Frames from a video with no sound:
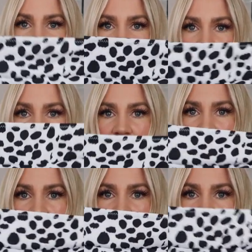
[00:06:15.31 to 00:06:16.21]
So
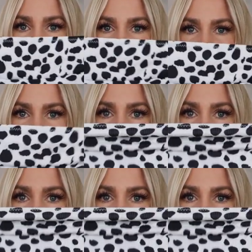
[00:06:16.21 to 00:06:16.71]
they're a nice